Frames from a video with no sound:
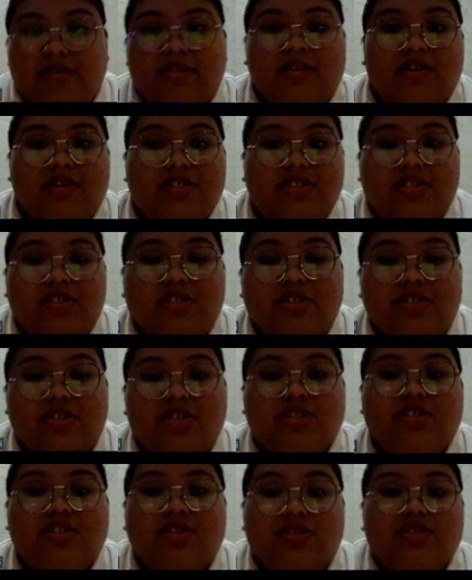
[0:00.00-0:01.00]
The
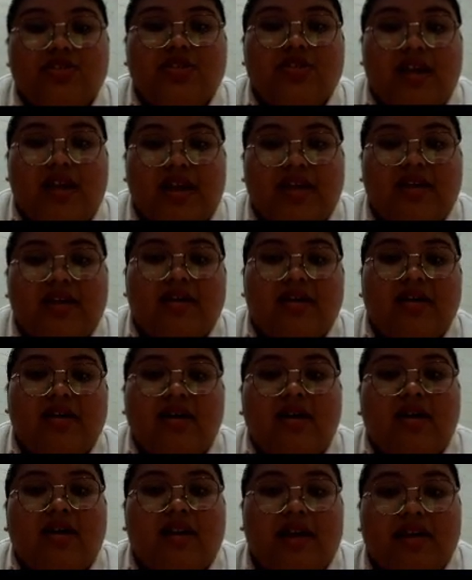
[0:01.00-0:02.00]
researchers use
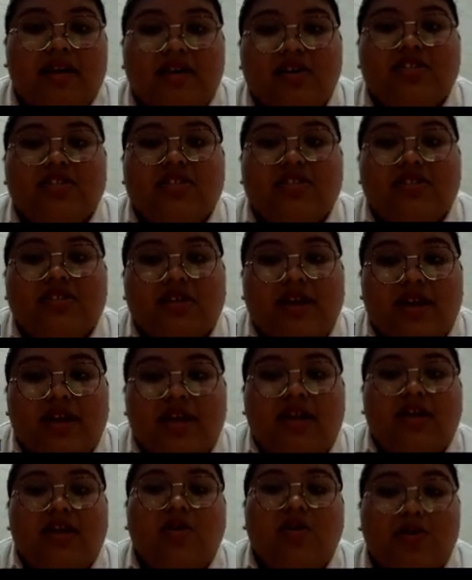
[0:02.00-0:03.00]
Likert
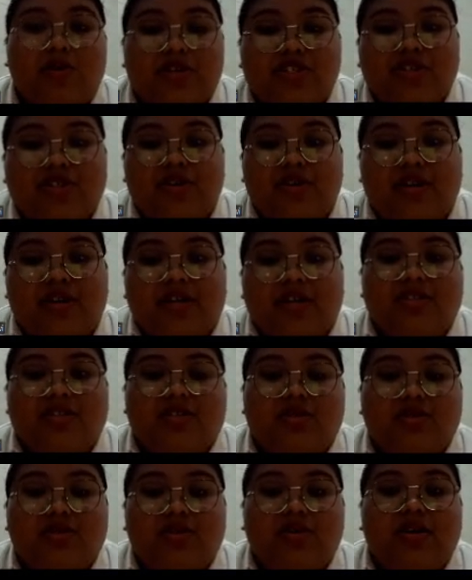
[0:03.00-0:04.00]
scale
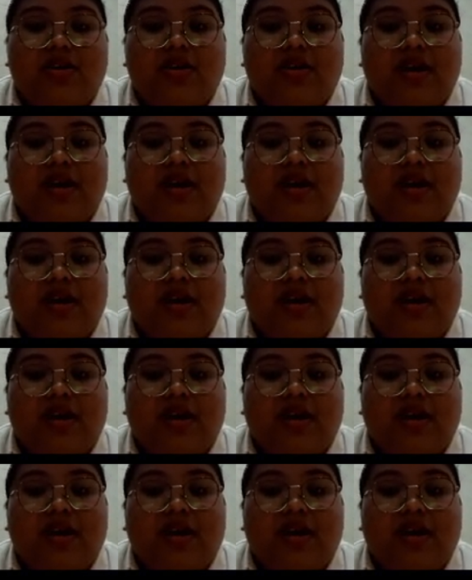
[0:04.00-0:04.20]
questionnaires to